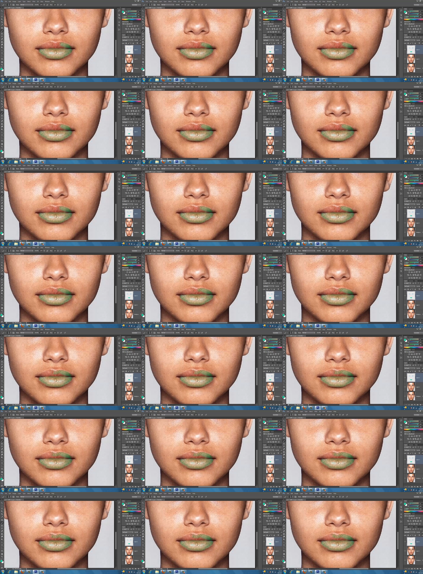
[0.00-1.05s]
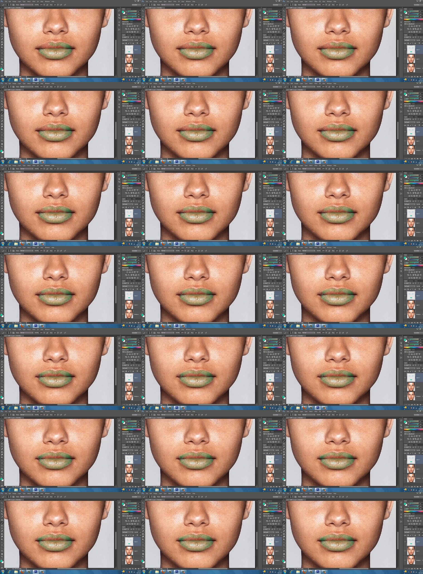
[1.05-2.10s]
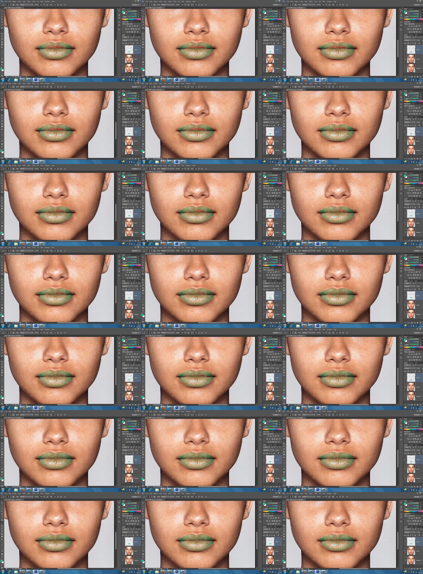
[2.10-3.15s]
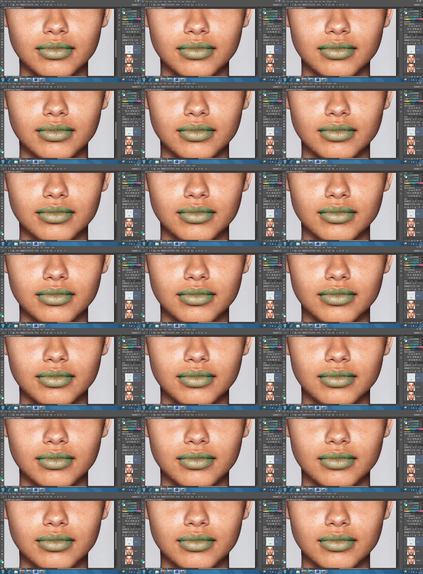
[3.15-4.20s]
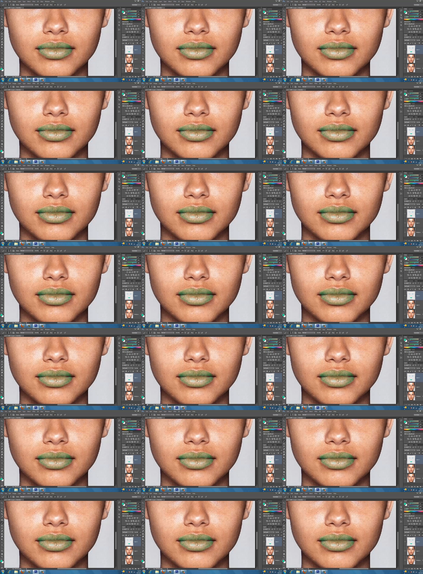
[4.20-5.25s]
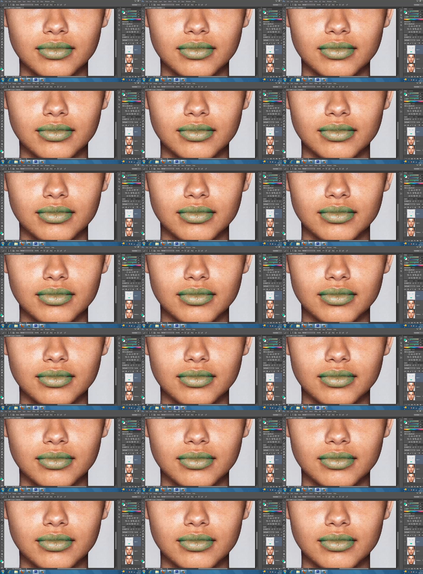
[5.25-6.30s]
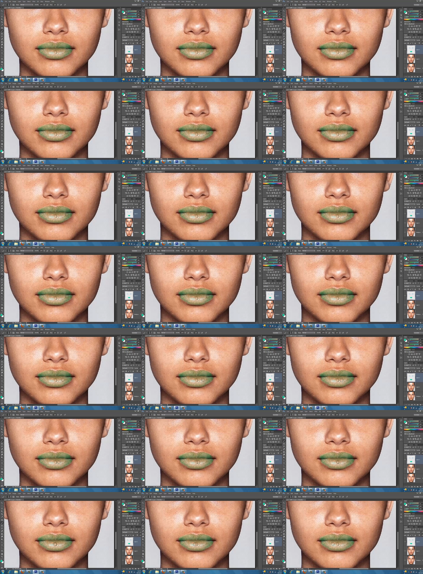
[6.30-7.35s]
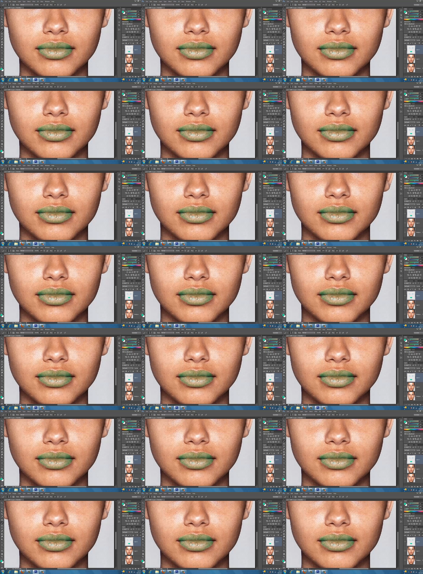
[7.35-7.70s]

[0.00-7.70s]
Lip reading: [no speech]